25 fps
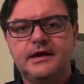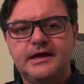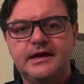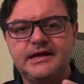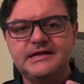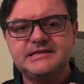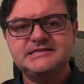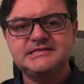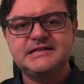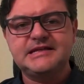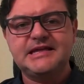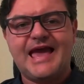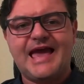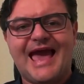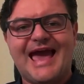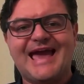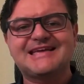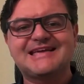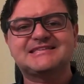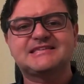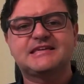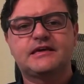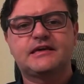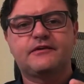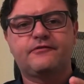Is it
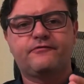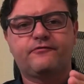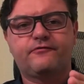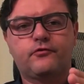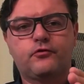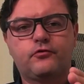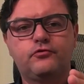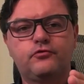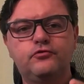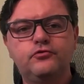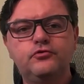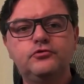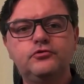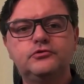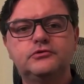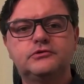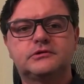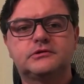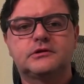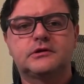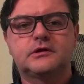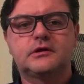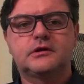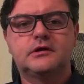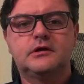asking for root?
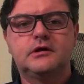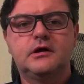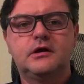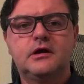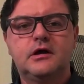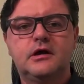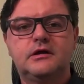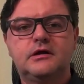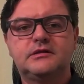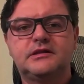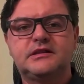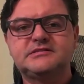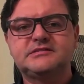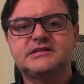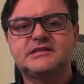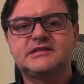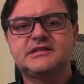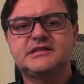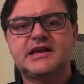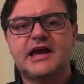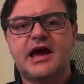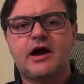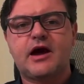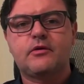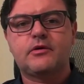Does it
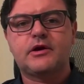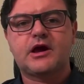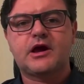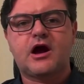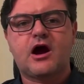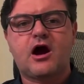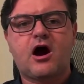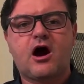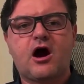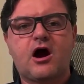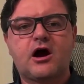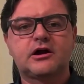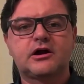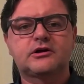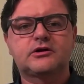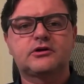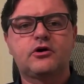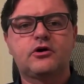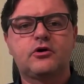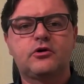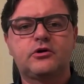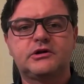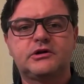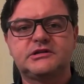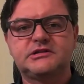carry a hard
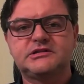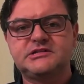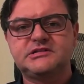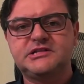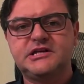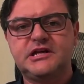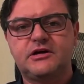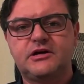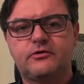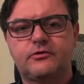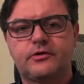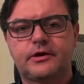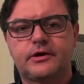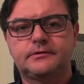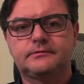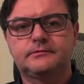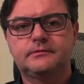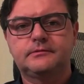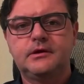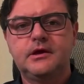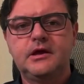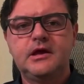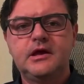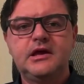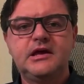coded secret?
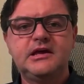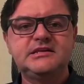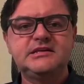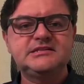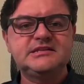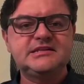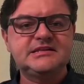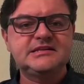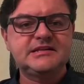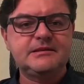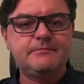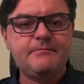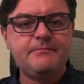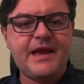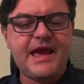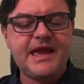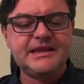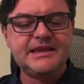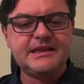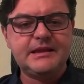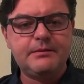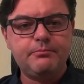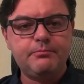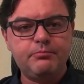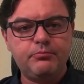Is it
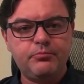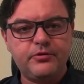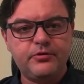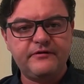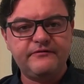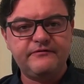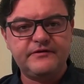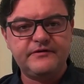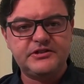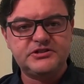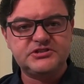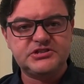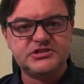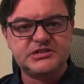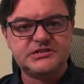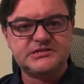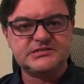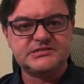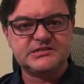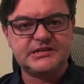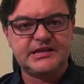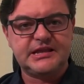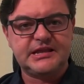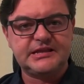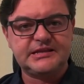demanding
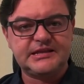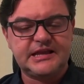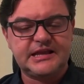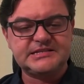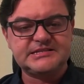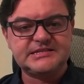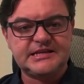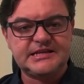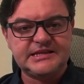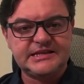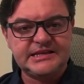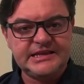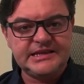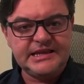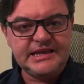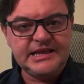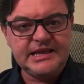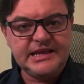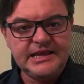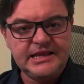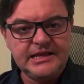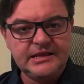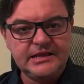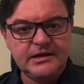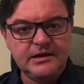privileges it doesn't
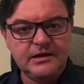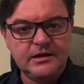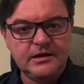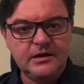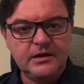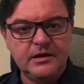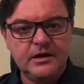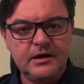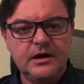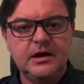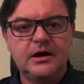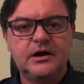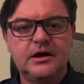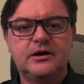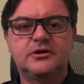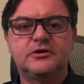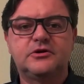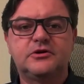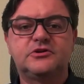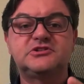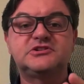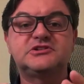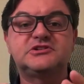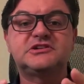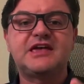need?
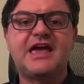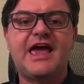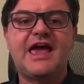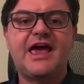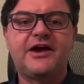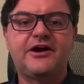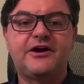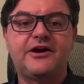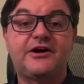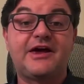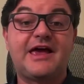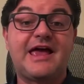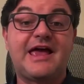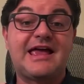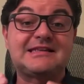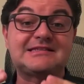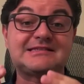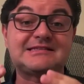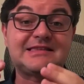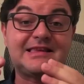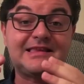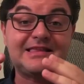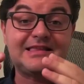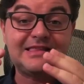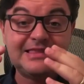Your scanner has
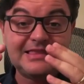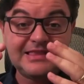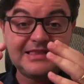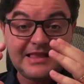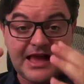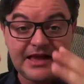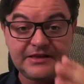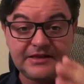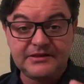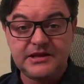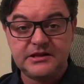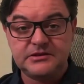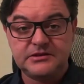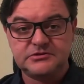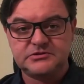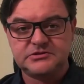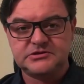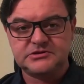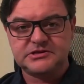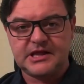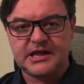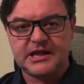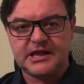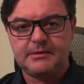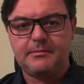nothing to
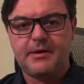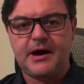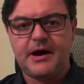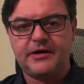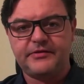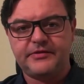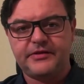say about